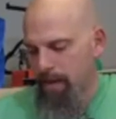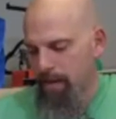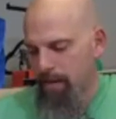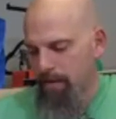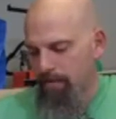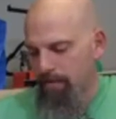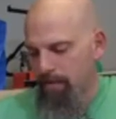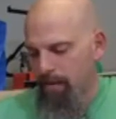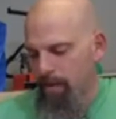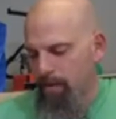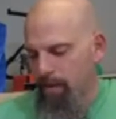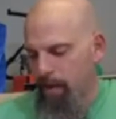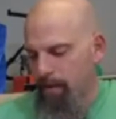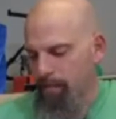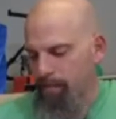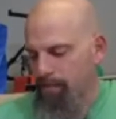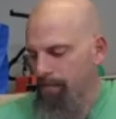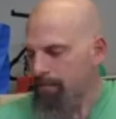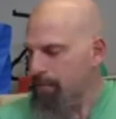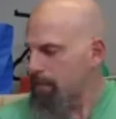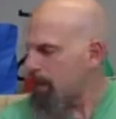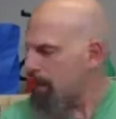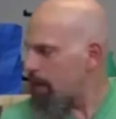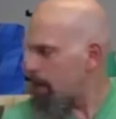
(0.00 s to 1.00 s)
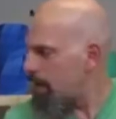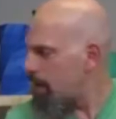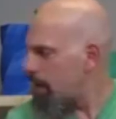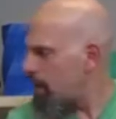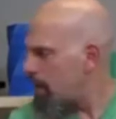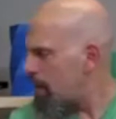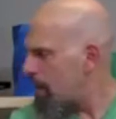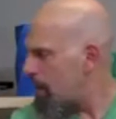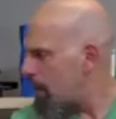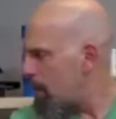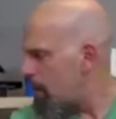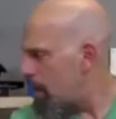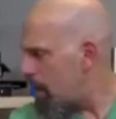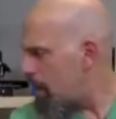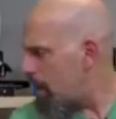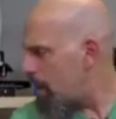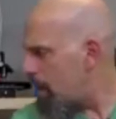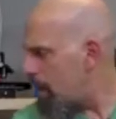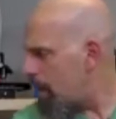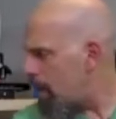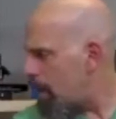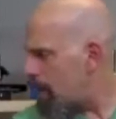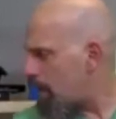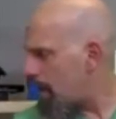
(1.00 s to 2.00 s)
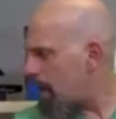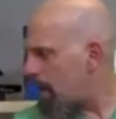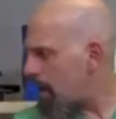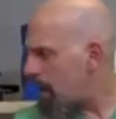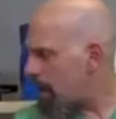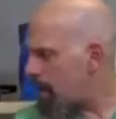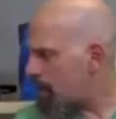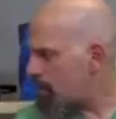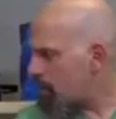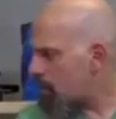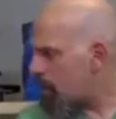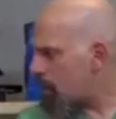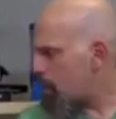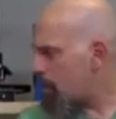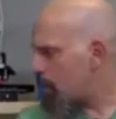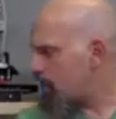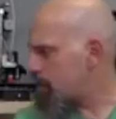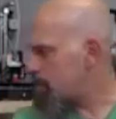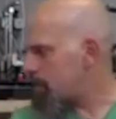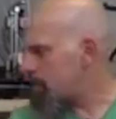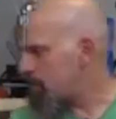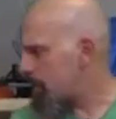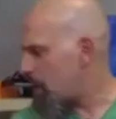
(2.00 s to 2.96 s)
So anyway, all right, any more questions?